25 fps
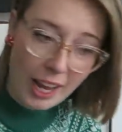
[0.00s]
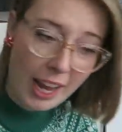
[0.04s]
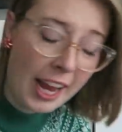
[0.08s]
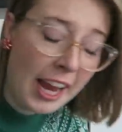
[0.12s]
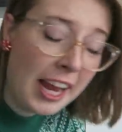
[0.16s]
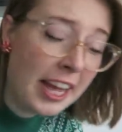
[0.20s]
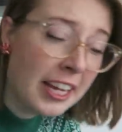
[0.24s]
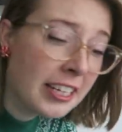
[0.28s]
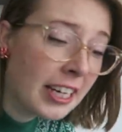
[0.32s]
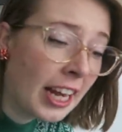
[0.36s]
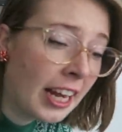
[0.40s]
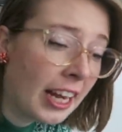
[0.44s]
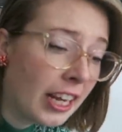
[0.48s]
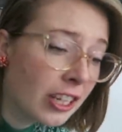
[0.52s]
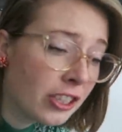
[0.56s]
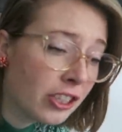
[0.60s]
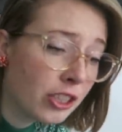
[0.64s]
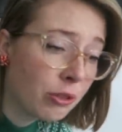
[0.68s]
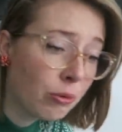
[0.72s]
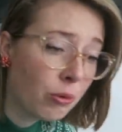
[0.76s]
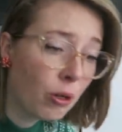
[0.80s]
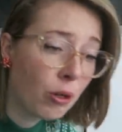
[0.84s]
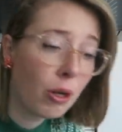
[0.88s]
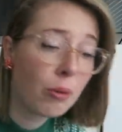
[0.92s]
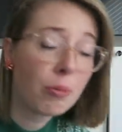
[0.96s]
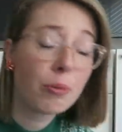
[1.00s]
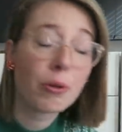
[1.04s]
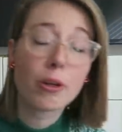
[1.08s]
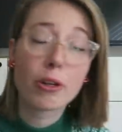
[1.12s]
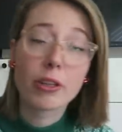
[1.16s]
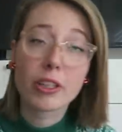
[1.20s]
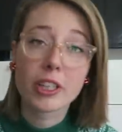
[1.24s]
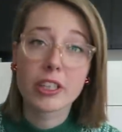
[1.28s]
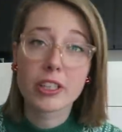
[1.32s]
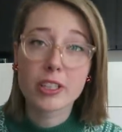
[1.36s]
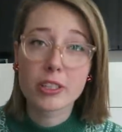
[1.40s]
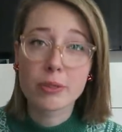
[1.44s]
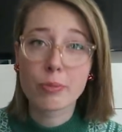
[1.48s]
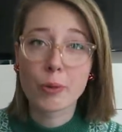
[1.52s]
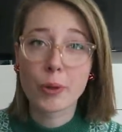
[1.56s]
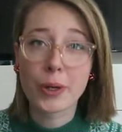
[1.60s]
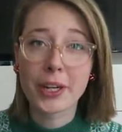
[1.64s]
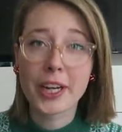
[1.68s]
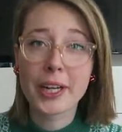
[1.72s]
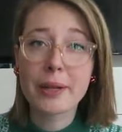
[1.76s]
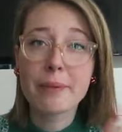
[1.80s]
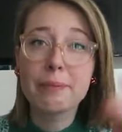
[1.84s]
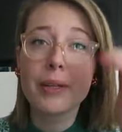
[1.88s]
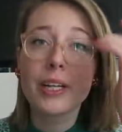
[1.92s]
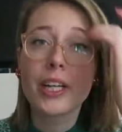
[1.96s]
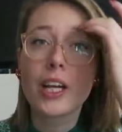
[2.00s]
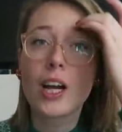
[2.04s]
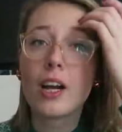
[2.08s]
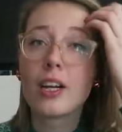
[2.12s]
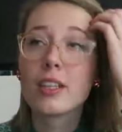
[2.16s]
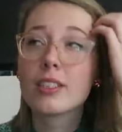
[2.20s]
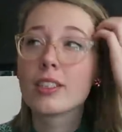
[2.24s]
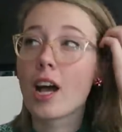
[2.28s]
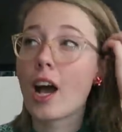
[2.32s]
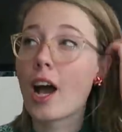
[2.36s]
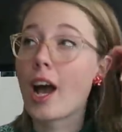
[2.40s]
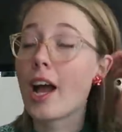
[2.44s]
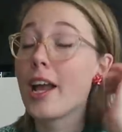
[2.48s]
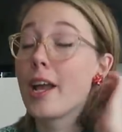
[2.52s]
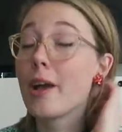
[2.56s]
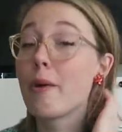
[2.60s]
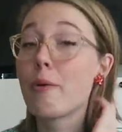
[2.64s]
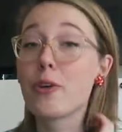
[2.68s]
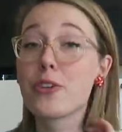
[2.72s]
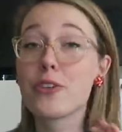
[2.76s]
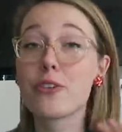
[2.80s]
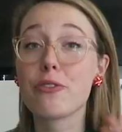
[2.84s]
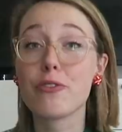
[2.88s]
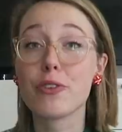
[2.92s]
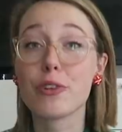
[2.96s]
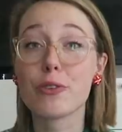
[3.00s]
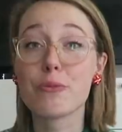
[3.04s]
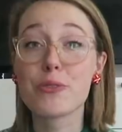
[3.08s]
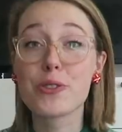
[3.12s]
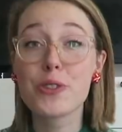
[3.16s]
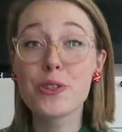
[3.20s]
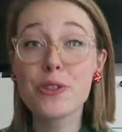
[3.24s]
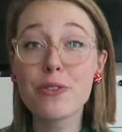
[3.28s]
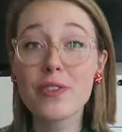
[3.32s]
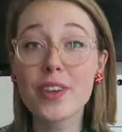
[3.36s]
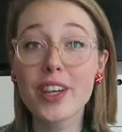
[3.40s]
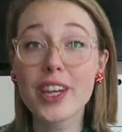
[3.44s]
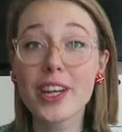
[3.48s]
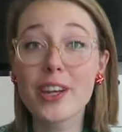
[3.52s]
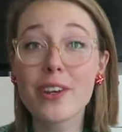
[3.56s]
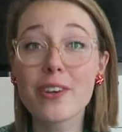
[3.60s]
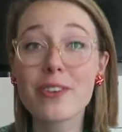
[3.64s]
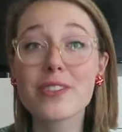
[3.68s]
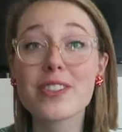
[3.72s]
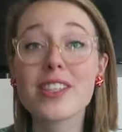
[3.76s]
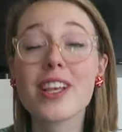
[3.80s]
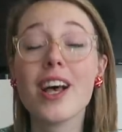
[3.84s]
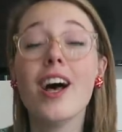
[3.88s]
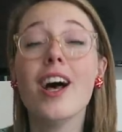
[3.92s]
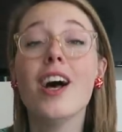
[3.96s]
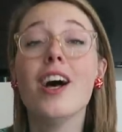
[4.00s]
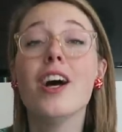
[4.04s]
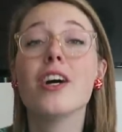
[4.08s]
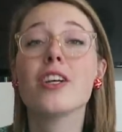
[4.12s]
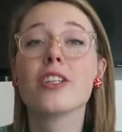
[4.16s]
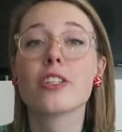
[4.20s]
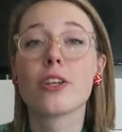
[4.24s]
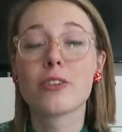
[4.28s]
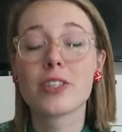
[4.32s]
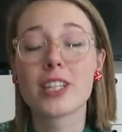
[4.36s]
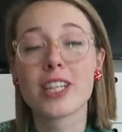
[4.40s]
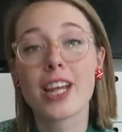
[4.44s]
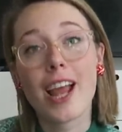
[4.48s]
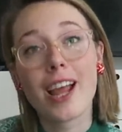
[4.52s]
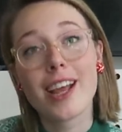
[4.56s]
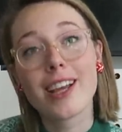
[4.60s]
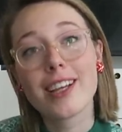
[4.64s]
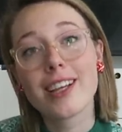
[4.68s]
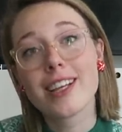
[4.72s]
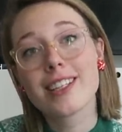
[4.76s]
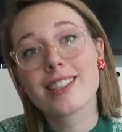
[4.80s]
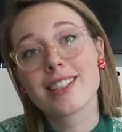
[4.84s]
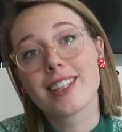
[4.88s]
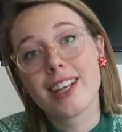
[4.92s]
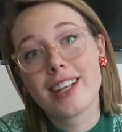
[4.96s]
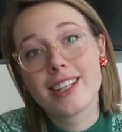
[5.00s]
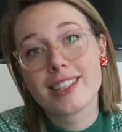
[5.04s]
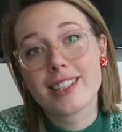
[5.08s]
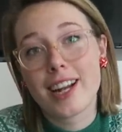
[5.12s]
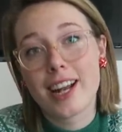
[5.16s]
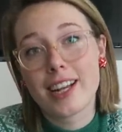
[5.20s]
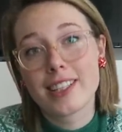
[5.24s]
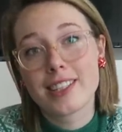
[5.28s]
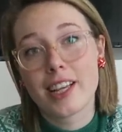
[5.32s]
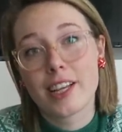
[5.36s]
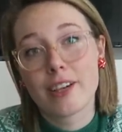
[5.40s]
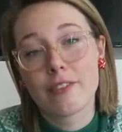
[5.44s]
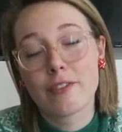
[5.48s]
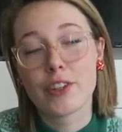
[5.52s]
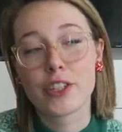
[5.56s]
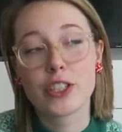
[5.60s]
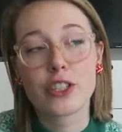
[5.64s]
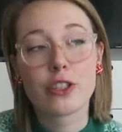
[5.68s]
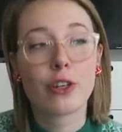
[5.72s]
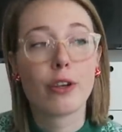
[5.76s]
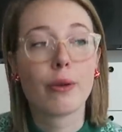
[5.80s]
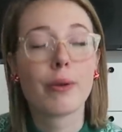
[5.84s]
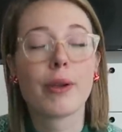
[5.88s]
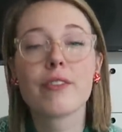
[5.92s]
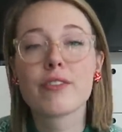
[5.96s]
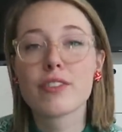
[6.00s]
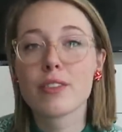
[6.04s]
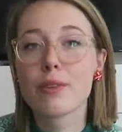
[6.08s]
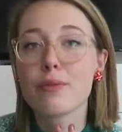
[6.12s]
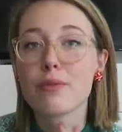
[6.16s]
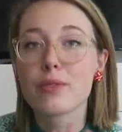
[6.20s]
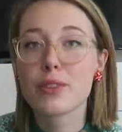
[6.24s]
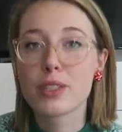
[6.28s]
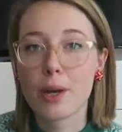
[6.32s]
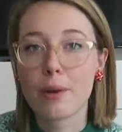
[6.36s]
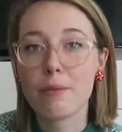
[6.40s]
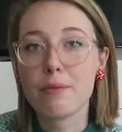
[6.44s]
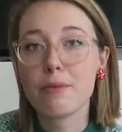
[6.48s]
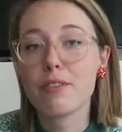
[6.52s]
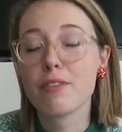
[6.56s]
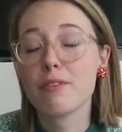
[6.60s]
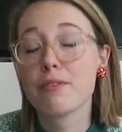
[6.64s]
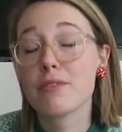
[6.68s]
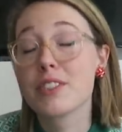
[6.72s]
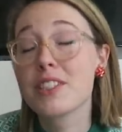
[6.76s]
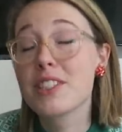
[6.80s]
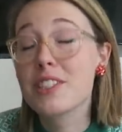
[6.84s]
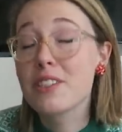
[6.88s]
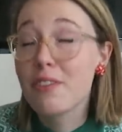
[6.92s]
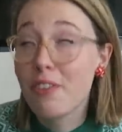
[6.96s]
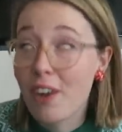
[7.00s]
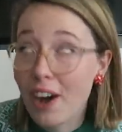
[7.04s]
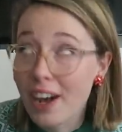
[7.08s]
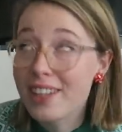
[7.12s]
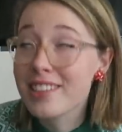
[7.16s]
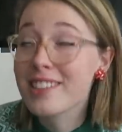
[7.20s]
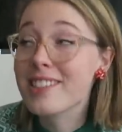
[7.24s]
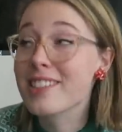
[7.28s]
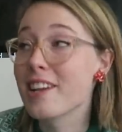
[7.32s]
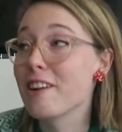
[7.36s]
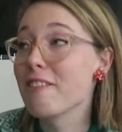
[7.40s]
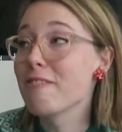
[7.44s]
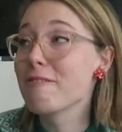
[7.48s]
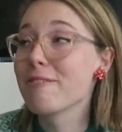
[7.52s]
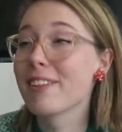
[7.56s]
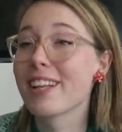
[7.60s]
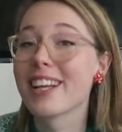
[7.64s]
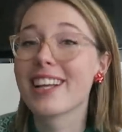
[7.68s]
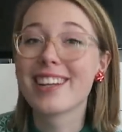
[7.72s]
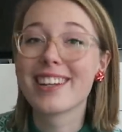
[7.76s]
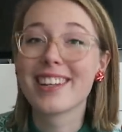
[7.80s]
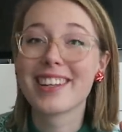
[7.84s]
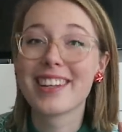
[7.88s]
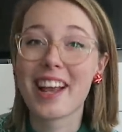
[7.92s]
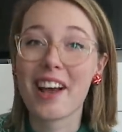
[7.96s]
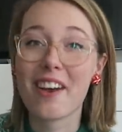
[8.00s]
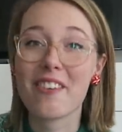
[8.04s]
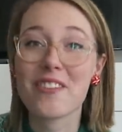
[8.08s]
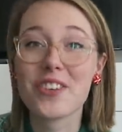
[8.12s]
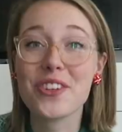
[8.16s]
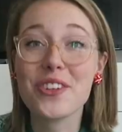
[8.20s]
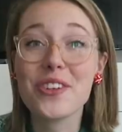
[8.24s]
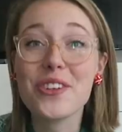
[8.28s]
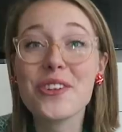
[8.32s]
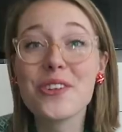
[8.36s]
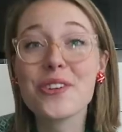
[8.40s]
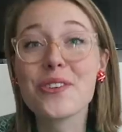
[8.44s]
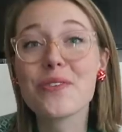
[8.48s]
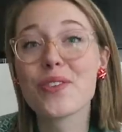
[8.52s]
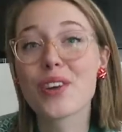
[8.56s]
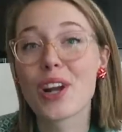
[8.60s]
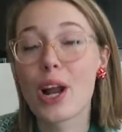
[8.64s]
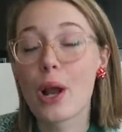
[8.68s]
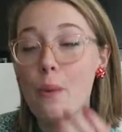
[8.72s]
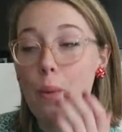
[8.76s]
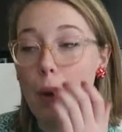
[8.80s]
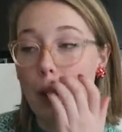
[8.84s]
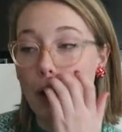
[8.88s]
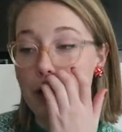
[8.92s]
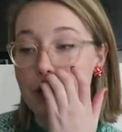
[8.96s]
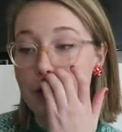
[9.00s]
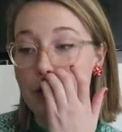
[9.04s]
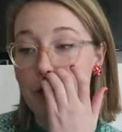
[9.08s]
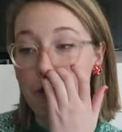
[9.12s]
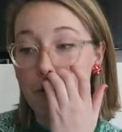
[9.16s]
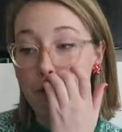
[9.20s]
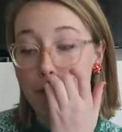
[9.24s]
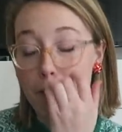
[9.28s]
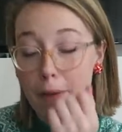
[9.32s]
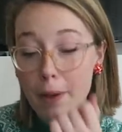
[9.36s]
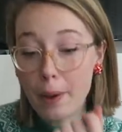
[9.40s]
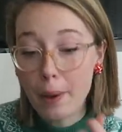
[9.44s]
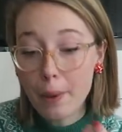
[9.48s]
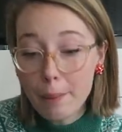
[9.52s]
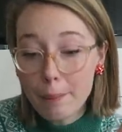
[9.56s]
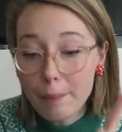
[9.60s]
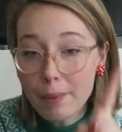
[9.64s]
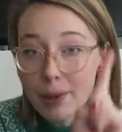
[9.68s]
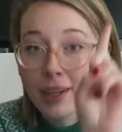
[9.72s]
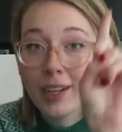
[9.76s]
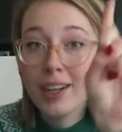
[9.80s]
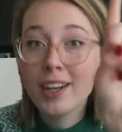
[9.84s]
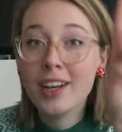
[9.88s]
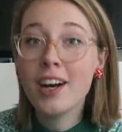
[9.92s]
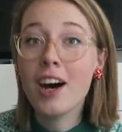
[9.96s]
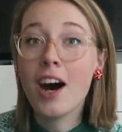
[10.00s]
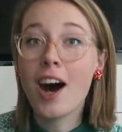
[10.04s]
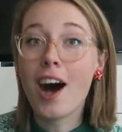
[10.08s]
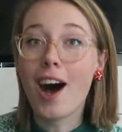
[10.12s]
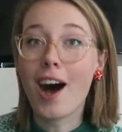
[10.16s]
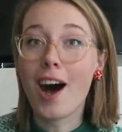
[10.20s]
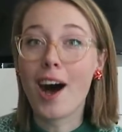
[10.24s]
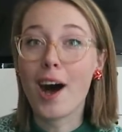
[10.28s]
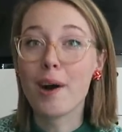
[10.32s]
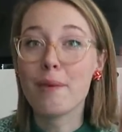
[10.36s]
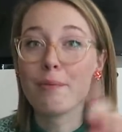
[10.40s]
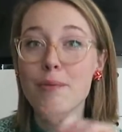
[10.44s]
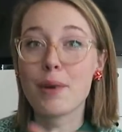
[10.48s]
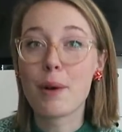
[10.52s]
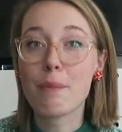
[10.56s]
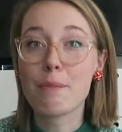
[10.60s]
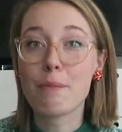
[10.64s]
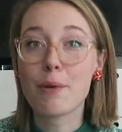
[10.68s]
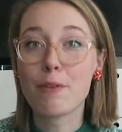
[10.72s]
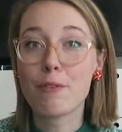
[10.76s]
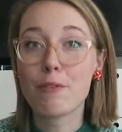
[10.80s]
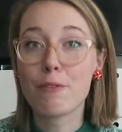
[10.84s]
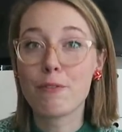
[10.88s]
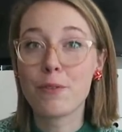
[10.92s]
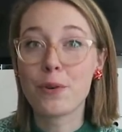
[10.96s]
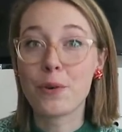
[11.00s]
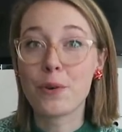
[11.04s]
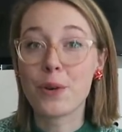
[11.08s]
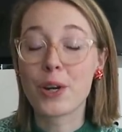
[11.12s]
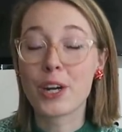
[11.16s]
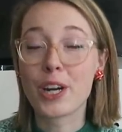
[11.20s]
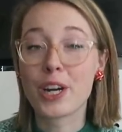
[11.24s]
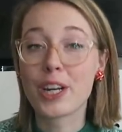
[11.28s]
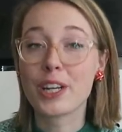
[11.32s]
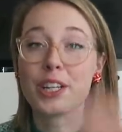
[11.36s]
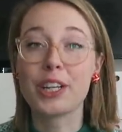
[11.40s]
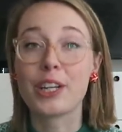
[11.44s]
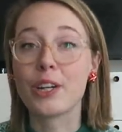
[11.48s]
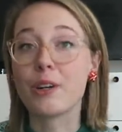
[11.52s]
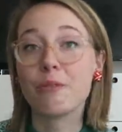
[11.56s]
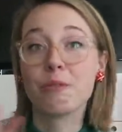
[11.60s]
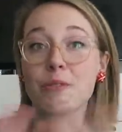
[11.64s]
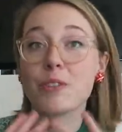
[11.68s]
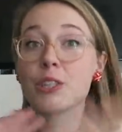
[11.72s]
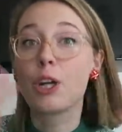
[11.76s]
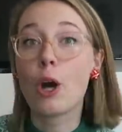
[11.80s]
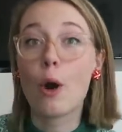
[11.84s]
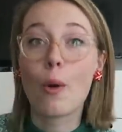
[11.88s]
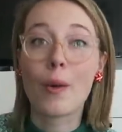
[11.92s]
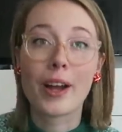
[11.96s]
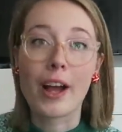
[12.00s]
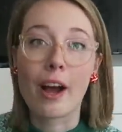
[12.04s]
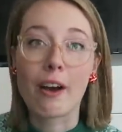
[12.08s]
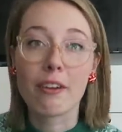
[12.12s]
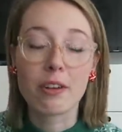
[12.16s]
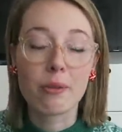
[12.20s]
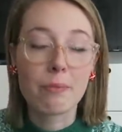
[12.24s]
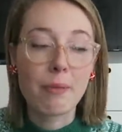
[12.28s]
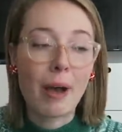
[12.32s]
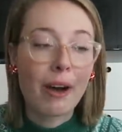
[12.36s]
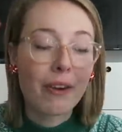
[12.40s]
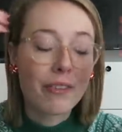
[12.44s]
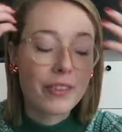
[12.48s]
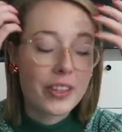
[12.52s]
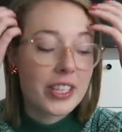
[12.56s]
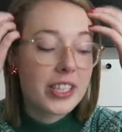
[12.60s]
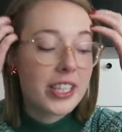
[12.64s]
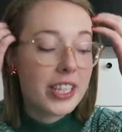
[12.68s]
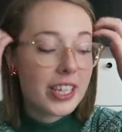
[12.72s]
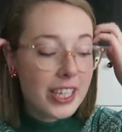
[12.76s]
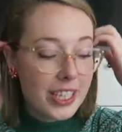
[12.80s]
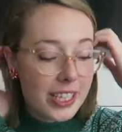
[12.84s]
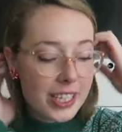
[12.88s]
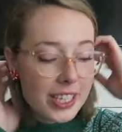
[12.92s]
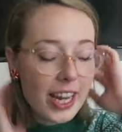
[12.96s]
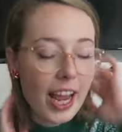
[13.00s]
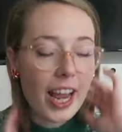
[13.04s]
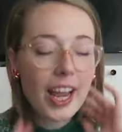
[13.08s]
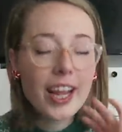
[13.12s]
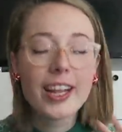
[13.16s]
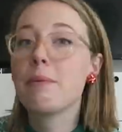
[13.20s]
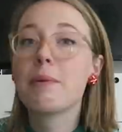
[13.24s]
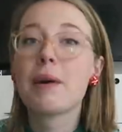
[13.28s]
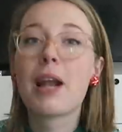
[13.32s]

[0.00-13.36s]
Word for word: And I actually woke up early this morning because I want to film two videos. So today is Clay's and I's anniversary and we have some fun stuff planned in the afternoon, but I wanted to film um, before, you know, going out and about in the city today.